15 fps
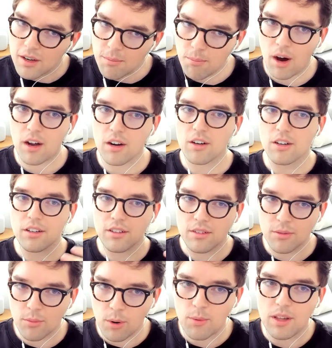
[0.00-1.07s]

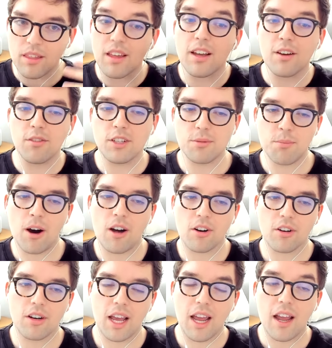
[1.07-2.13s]
modern, what we think of as
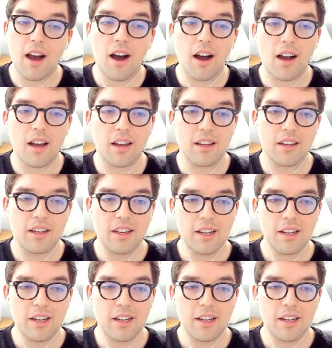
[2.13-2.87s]
modern AI